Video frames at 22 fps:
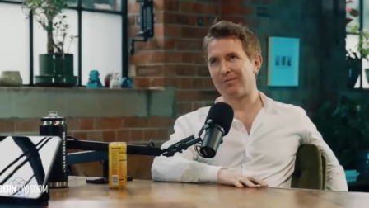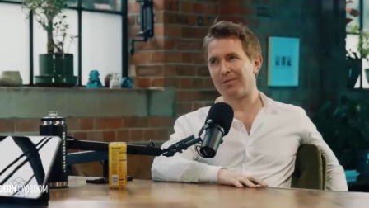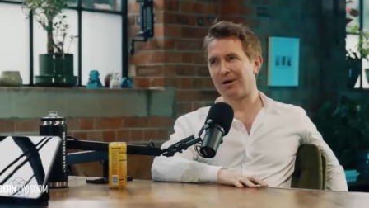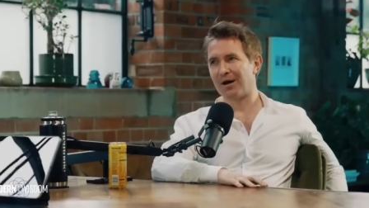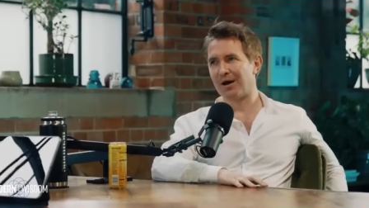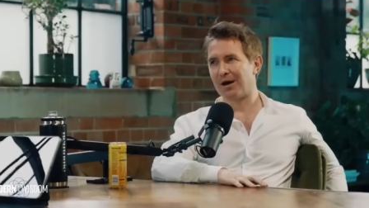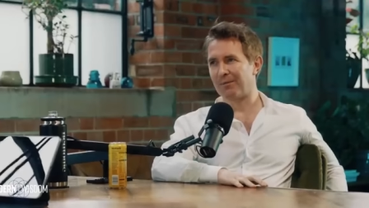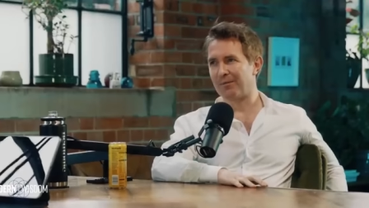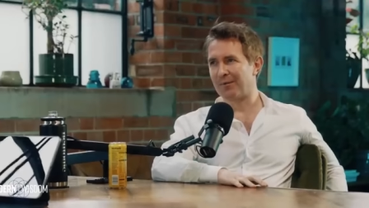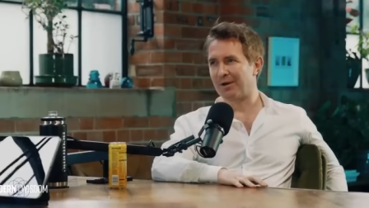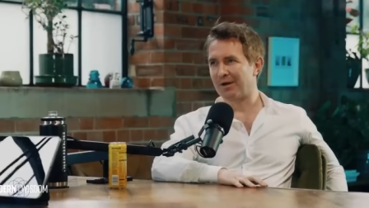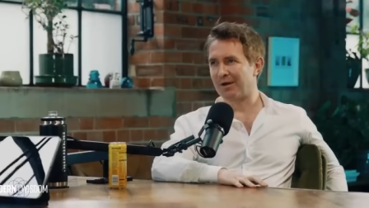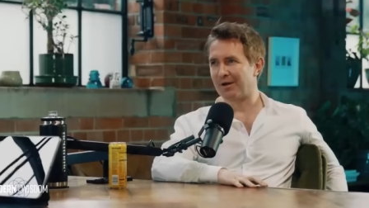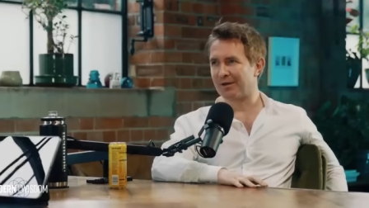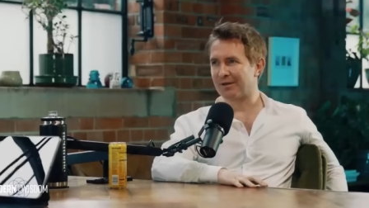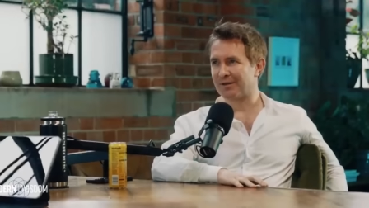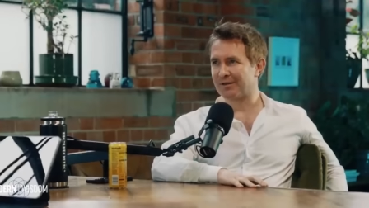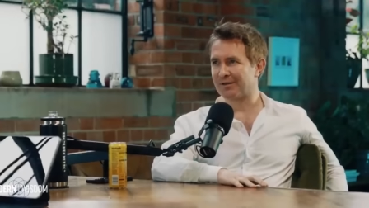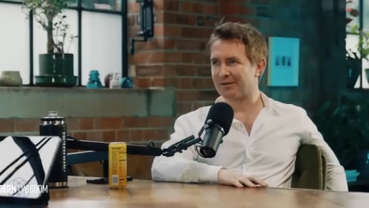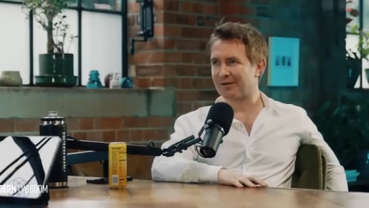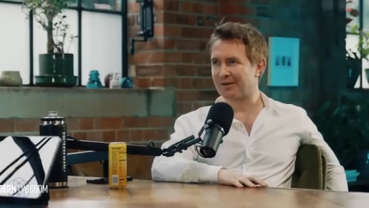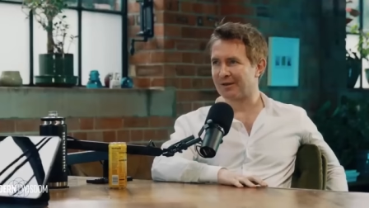
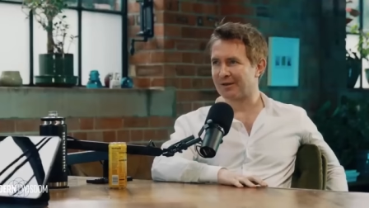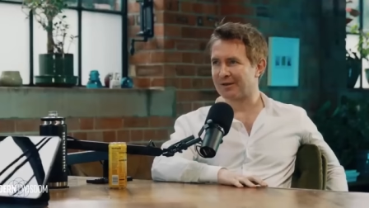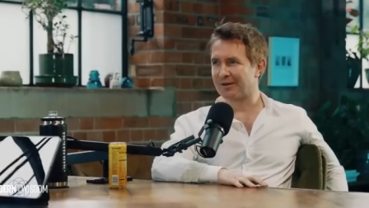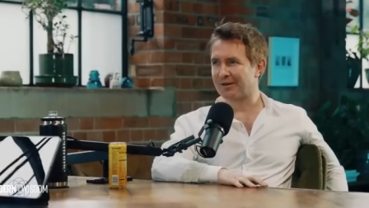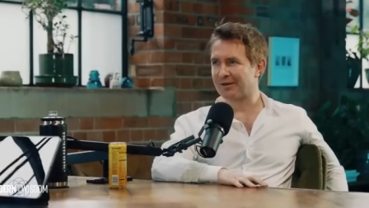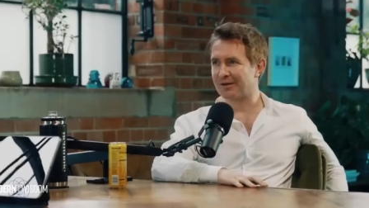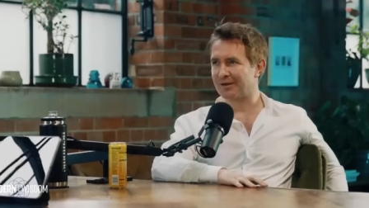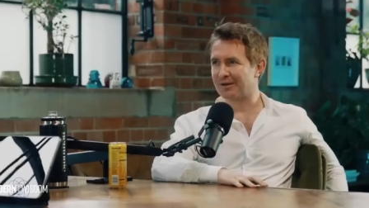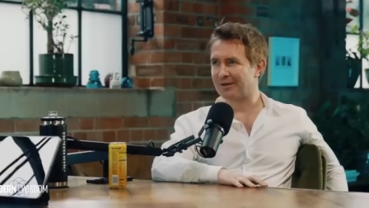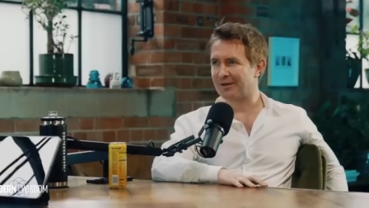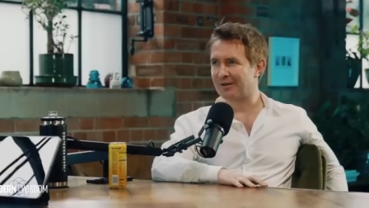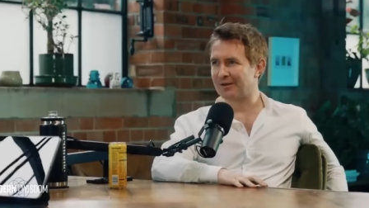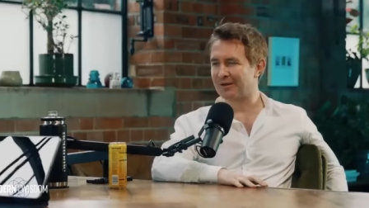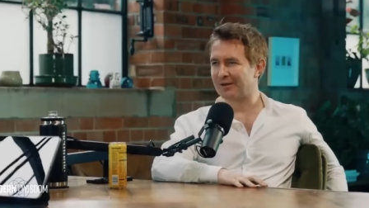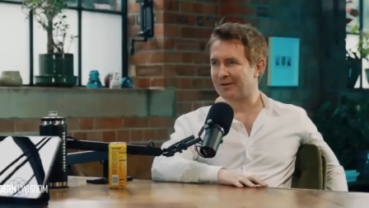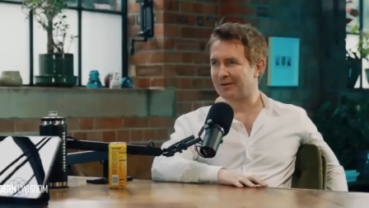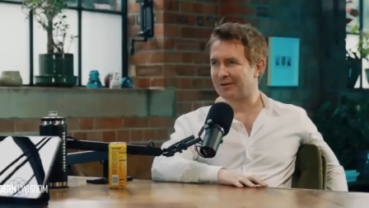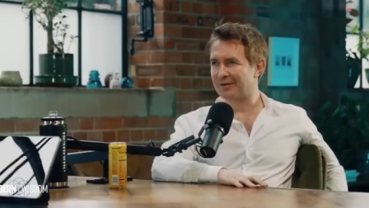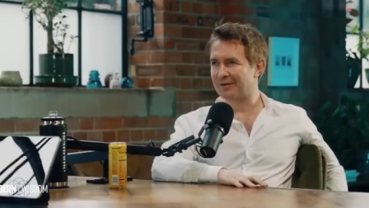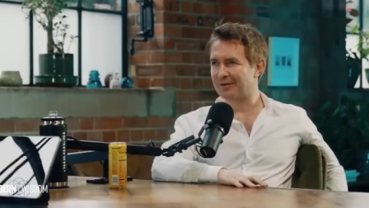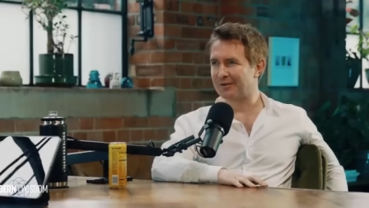Obama circa